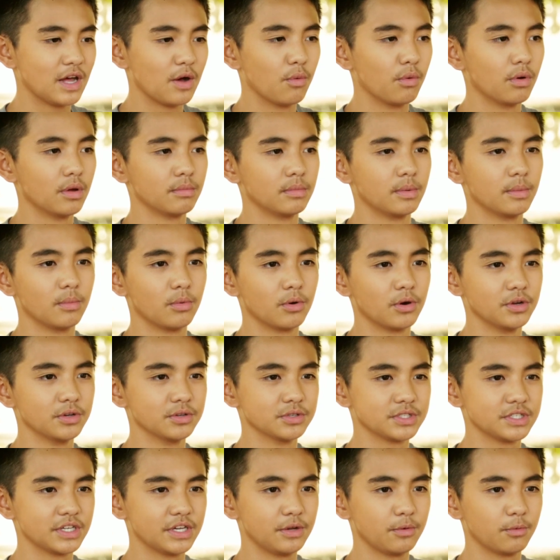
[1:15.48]
that one
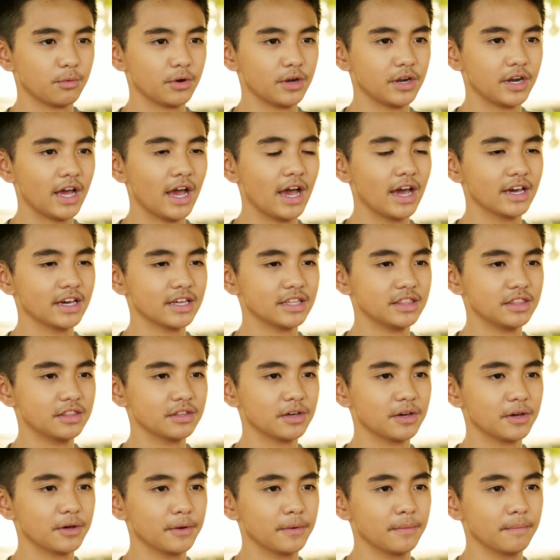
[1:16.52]
memorial site where it had
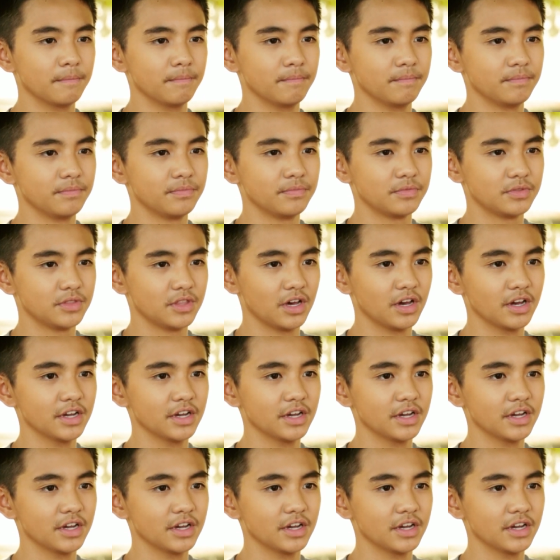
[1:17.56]
the